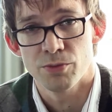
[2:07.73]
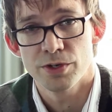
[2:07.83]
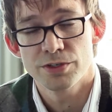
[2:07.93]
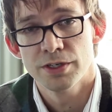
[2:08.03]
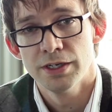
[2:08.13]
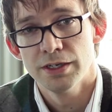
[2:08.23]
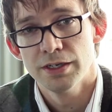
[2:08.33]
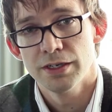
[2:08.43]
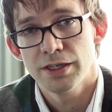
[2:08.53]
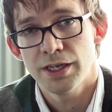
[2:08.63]
which
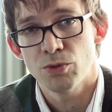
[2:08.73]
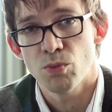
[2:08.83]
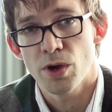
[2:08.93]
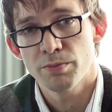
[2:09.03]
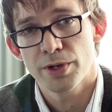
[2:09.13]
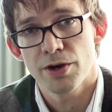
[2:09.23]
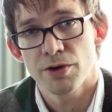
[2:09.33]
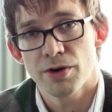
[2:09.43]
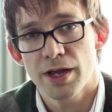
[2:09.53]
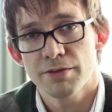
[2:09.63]
in one
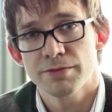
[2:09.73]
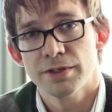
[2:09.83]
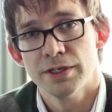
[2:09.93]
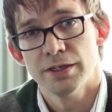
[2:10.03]
paragraph